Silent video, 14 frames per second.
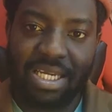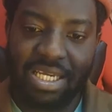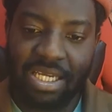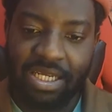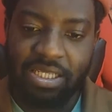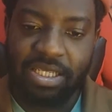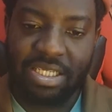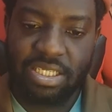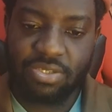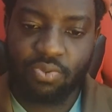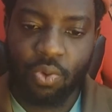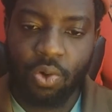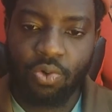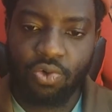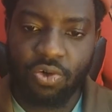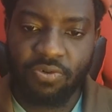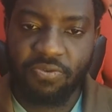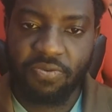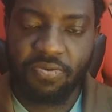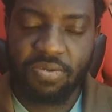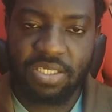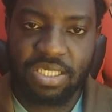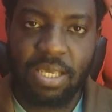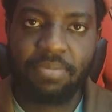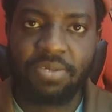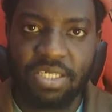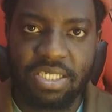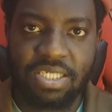In this world of
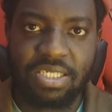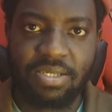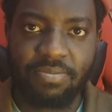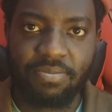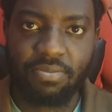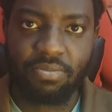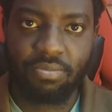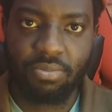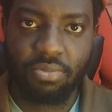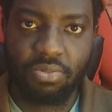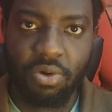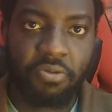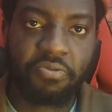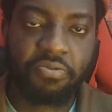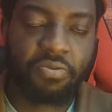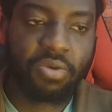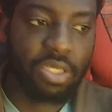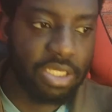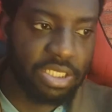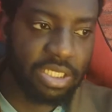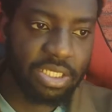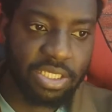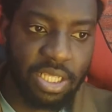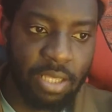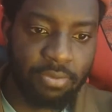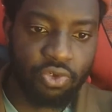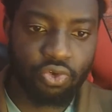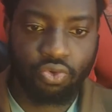skepticism, of is
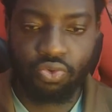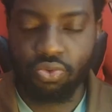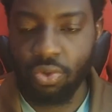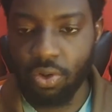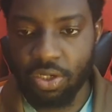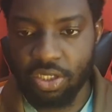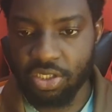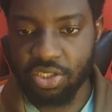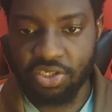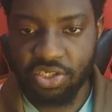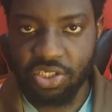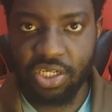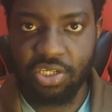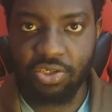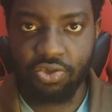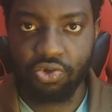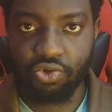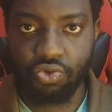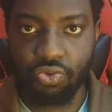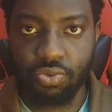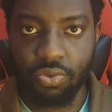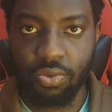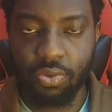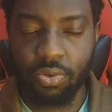Islam true or is Christianity true,